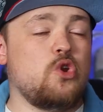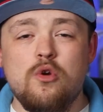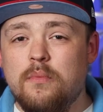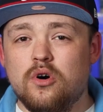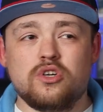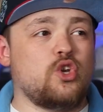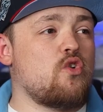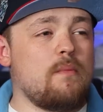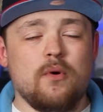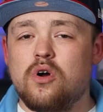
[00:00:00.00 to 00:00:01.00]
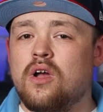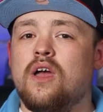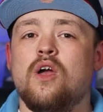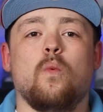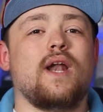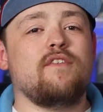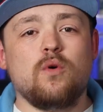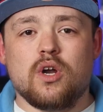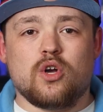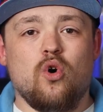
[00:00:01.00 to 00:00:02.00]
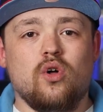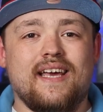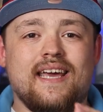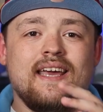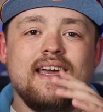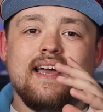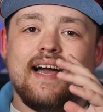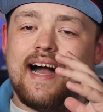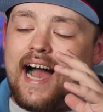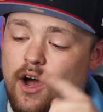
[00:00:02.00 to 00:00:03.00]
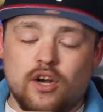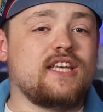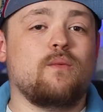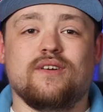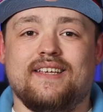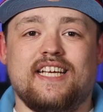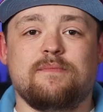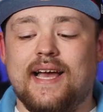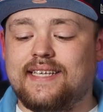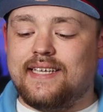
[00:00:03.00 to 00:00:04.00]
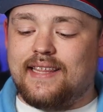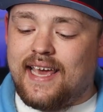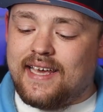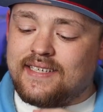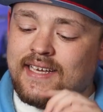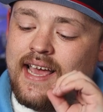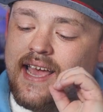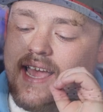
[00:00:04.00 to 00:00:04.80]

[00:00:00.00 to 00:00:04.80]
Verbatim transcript: nubuck, durabuck, whatever you want to call it. I honestly wasn't expecting this.